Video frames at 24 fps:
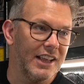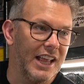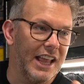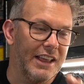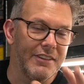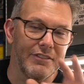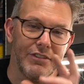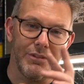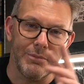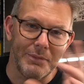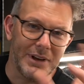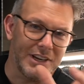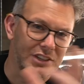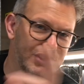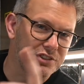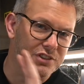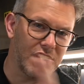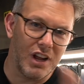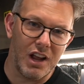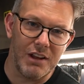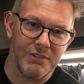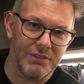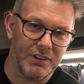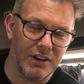information
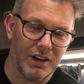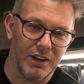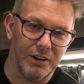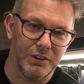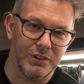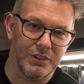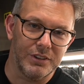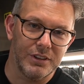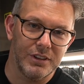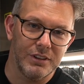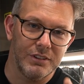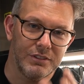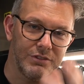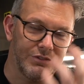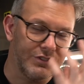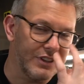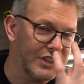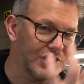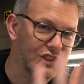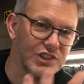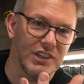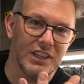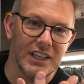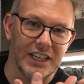overload
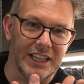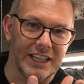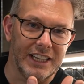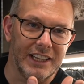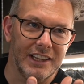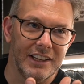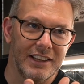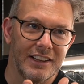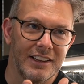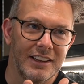visually,